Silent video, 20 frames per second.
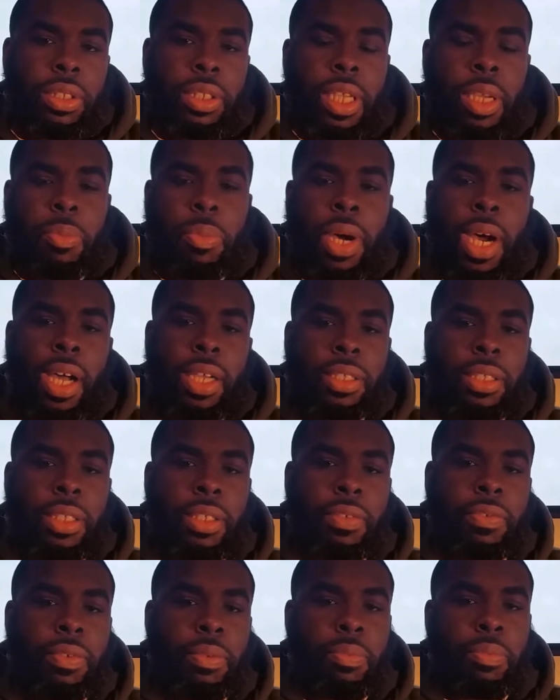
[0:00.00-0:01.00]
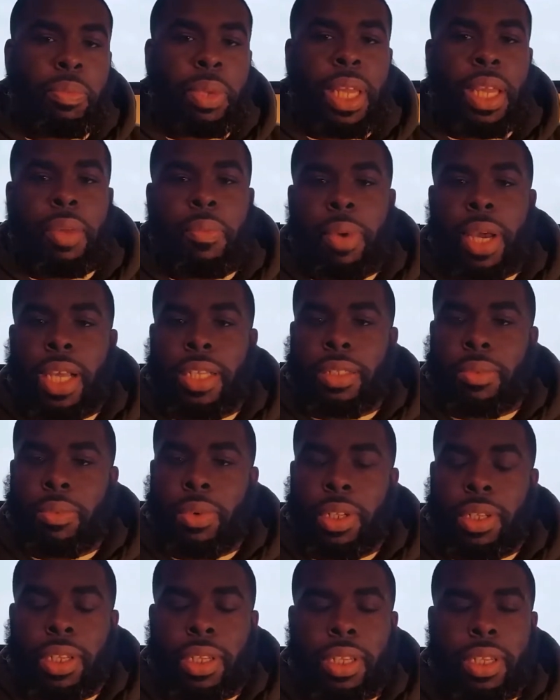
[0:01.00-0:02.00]
stay positive and playing
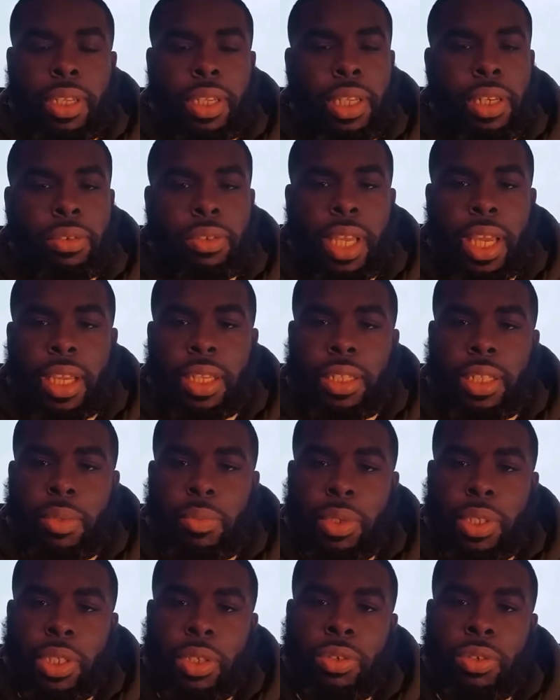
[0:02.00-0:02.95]
basketball and getting those academics.